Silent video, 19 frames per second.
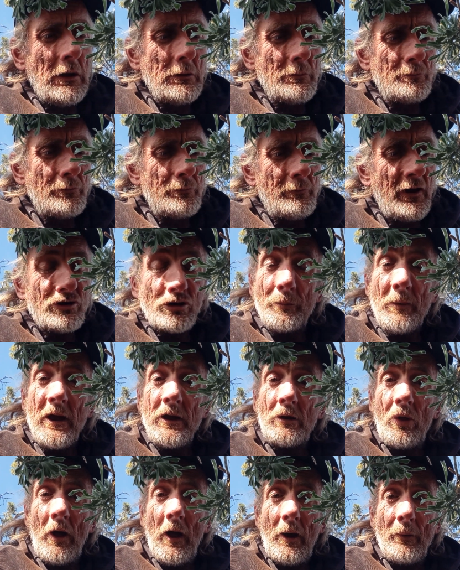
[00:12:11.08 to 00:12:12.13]
Major bank
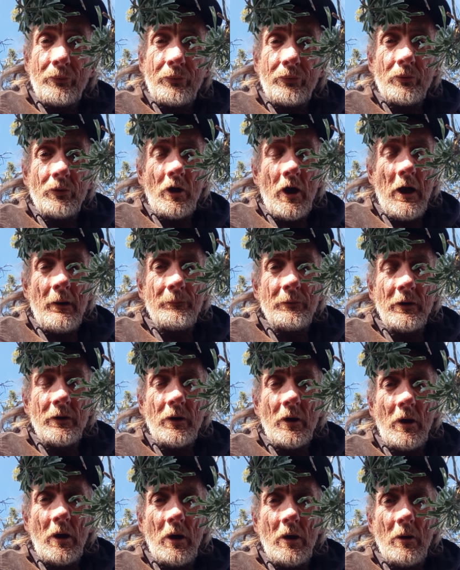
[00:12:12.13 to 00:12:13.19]
collapse happened
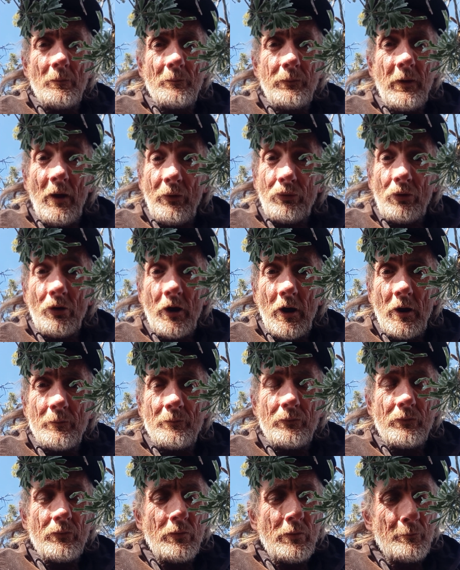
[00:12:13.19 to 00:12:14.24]
yesterday.
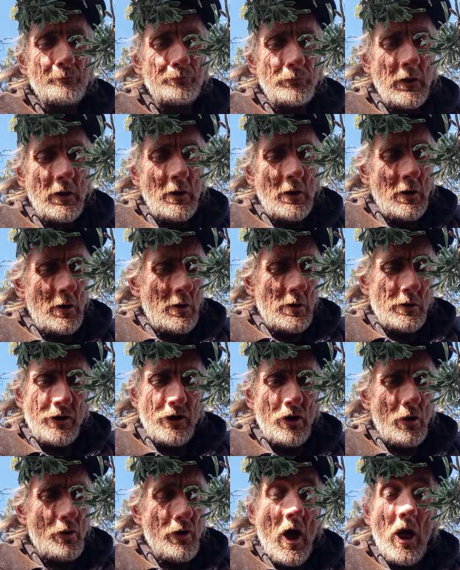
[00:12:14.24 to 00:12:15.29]
You
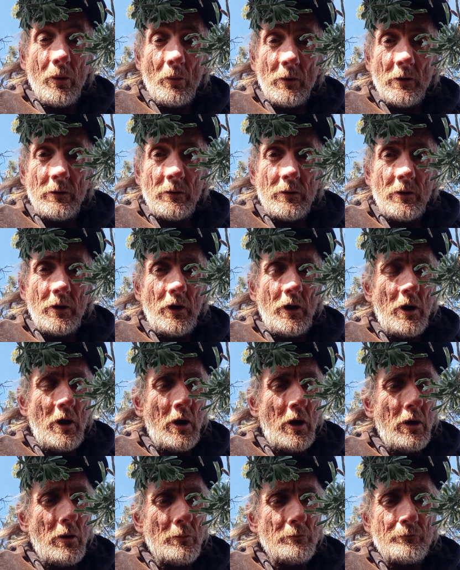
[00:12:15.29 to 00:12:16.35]
know, another
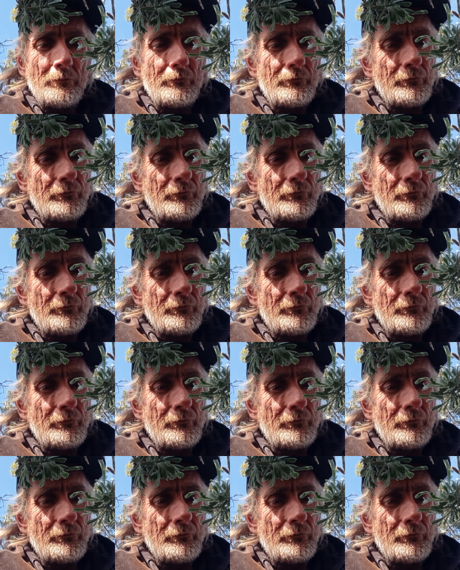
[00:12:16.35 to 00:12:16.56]
one.